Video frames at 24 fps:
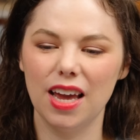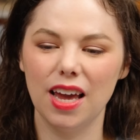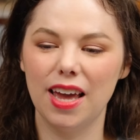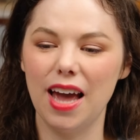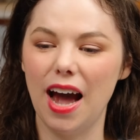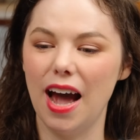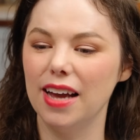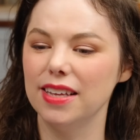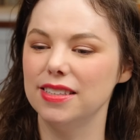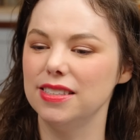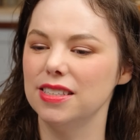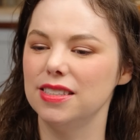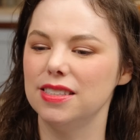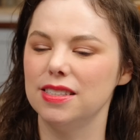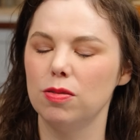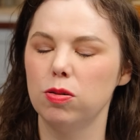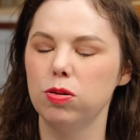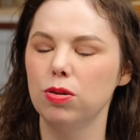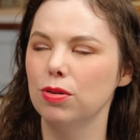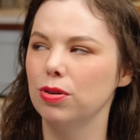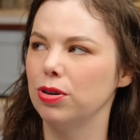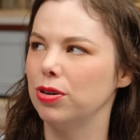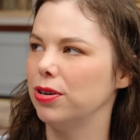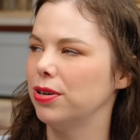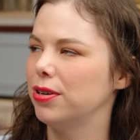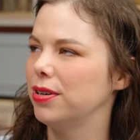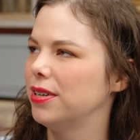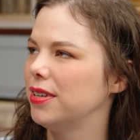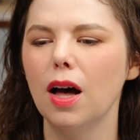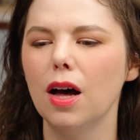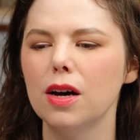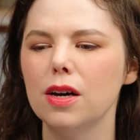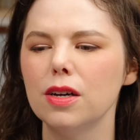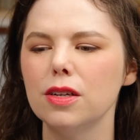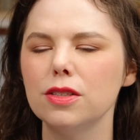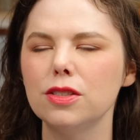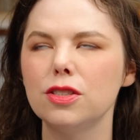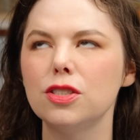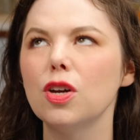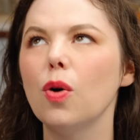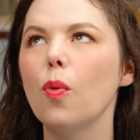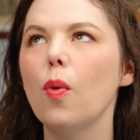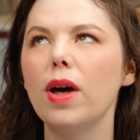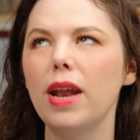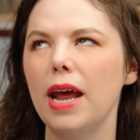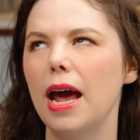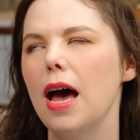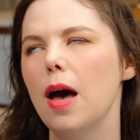Guys, it's whew. So
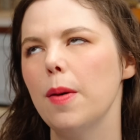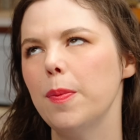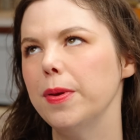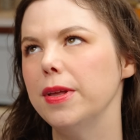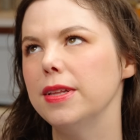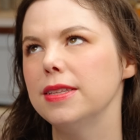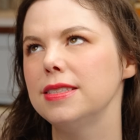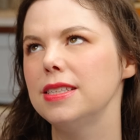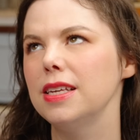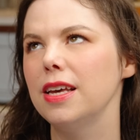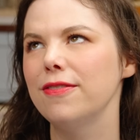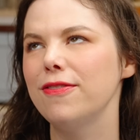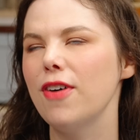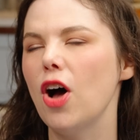what happens if